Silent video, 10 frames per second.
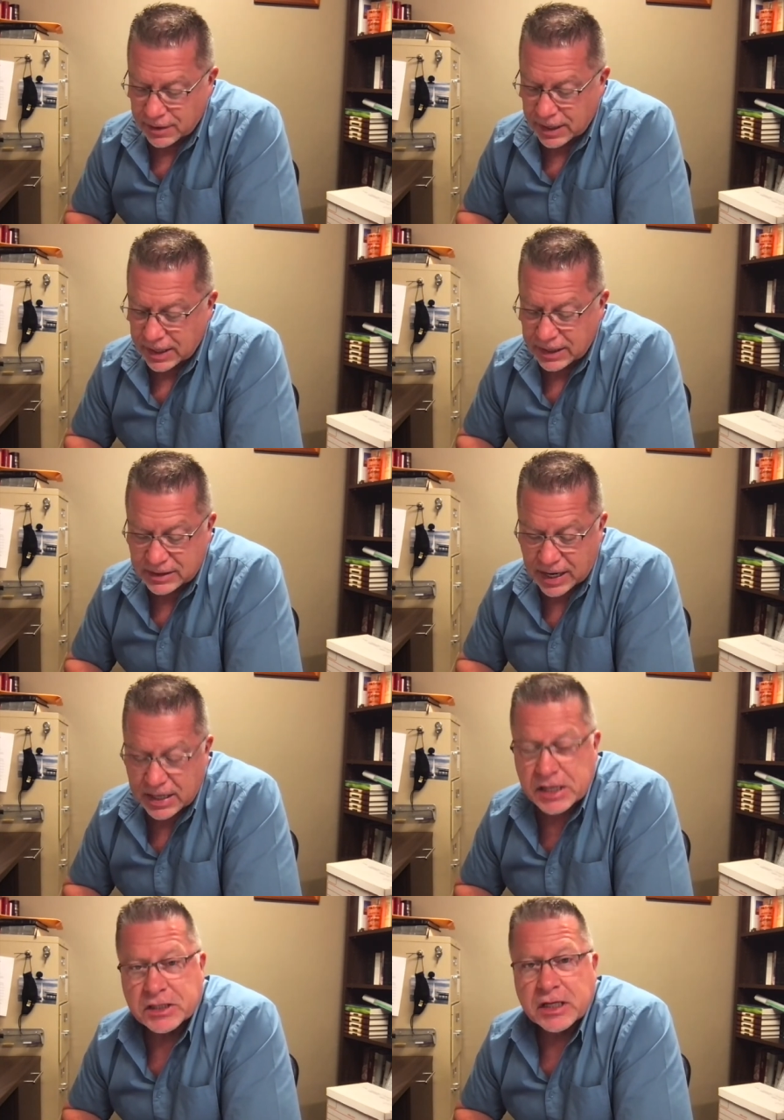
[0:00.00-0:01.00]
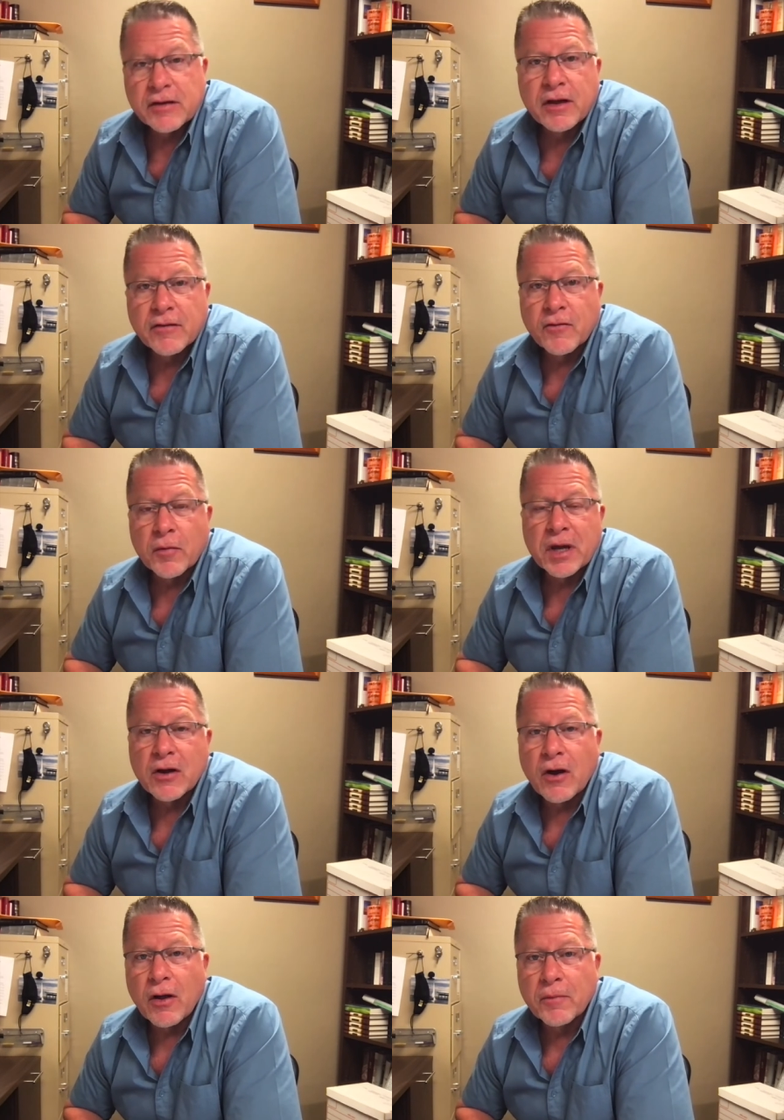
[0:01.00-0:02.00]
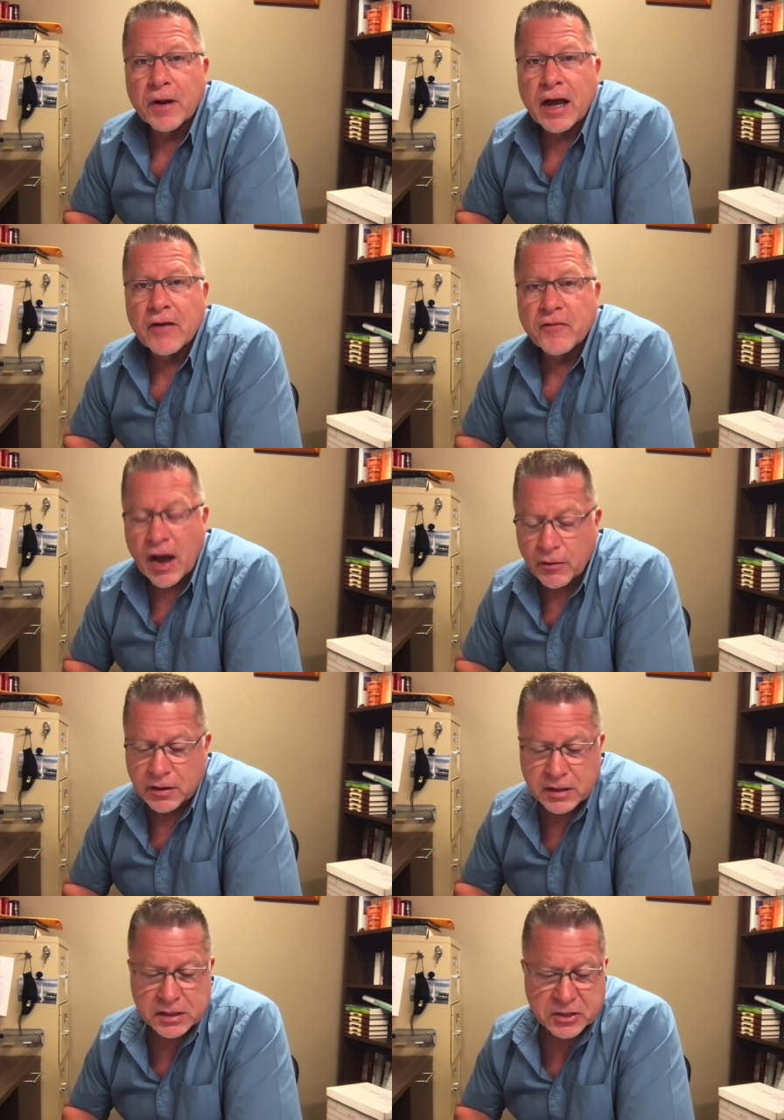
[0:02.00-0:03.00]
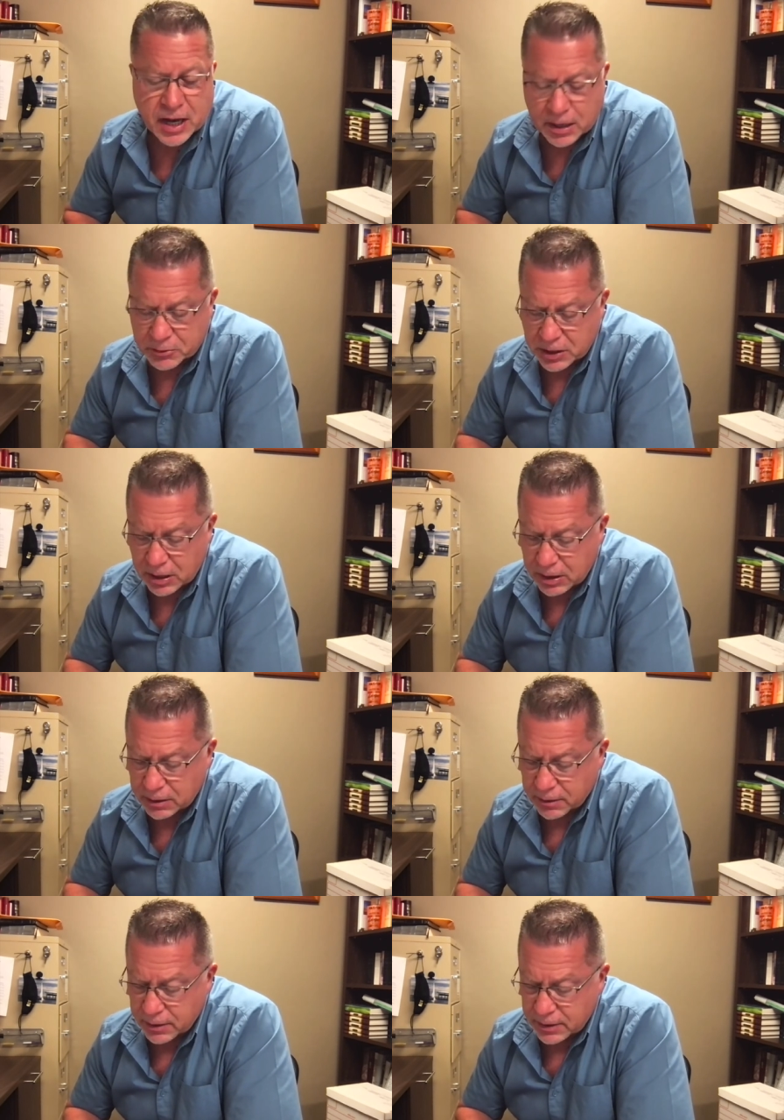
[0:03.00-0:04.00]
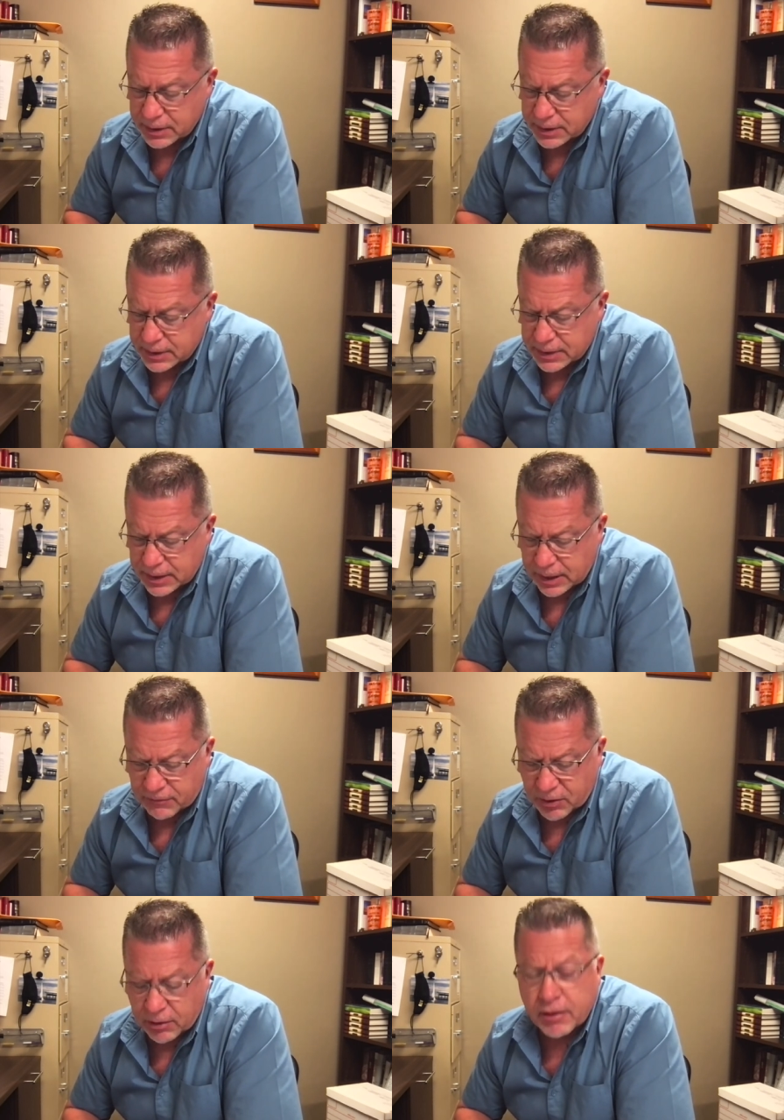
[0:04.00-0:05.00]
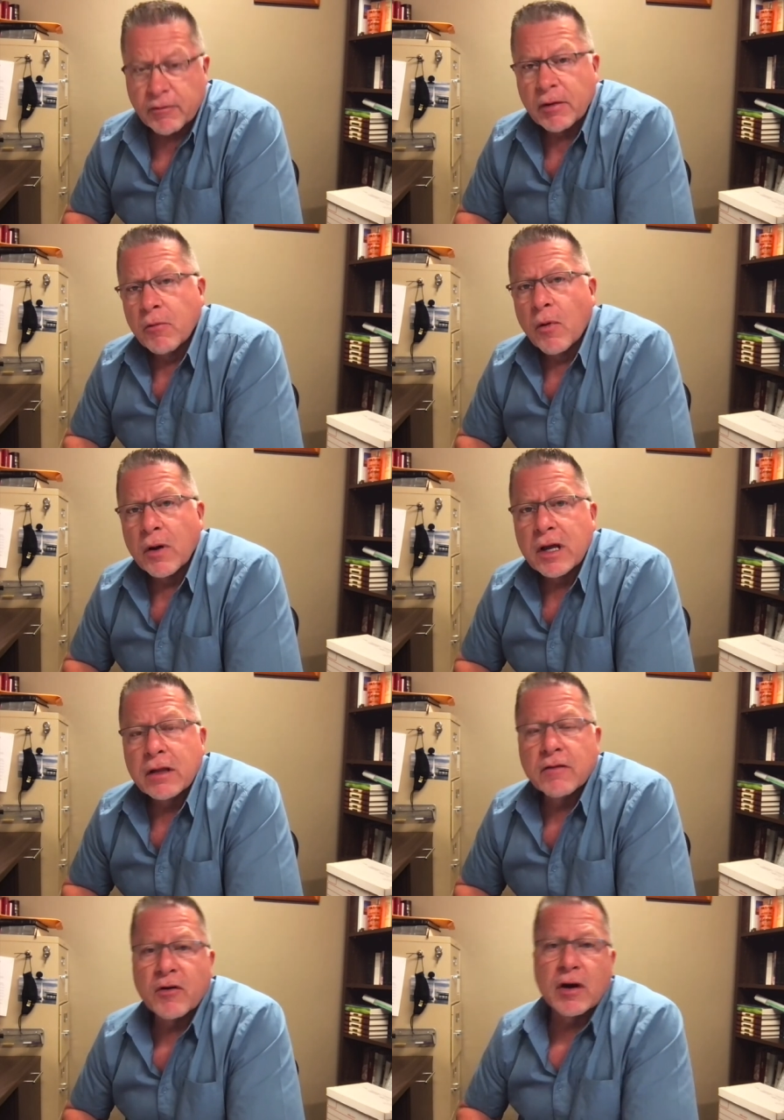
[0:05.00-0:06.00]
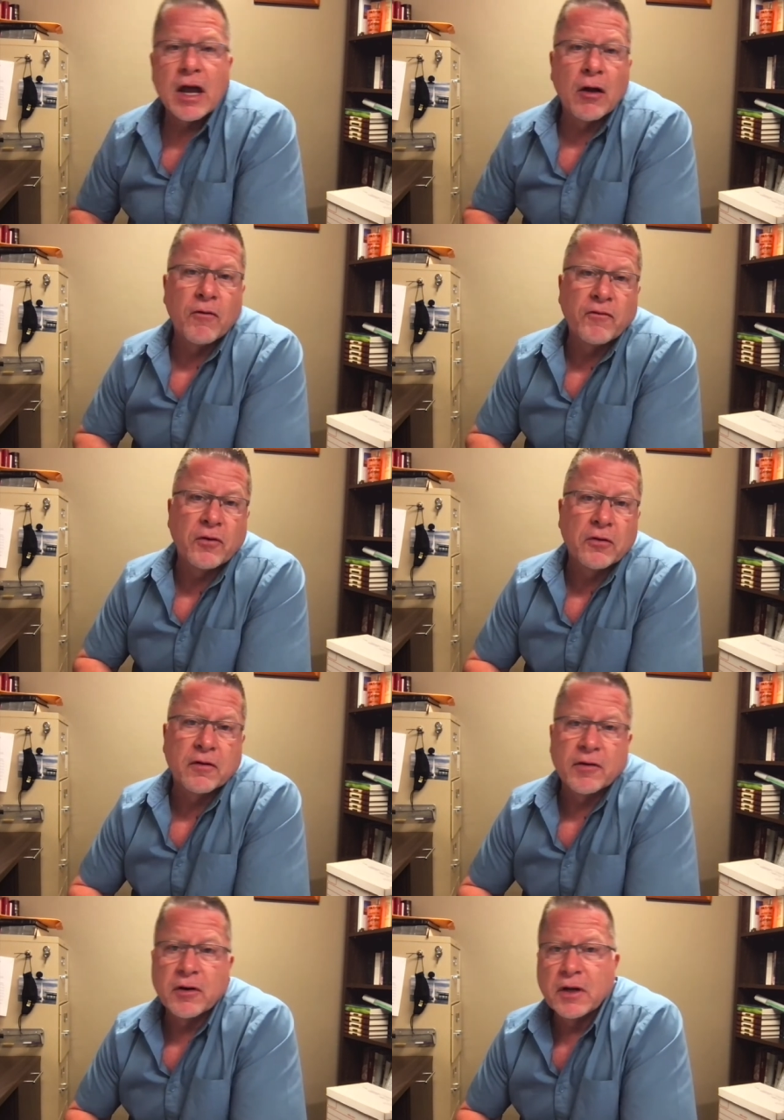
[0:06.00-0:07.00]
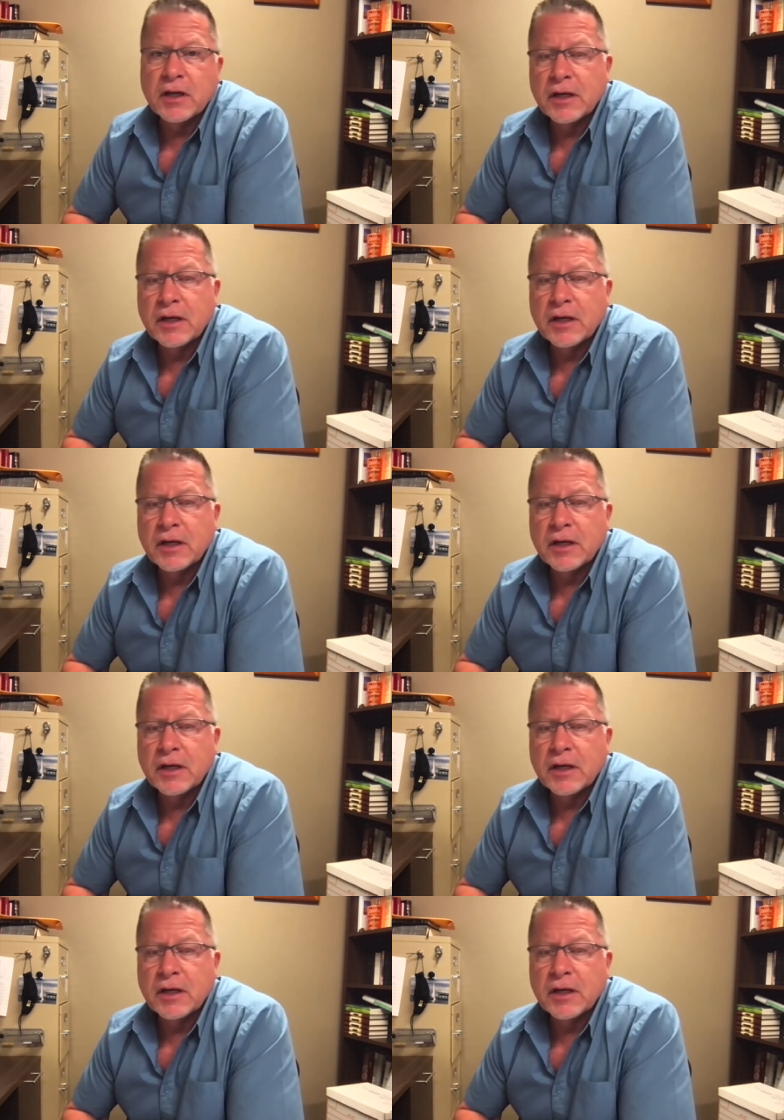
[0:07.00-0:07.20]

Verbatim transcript: uh, it's not easy for me at all, but I have found that these times are are very rewarding. They're very helpful. They're very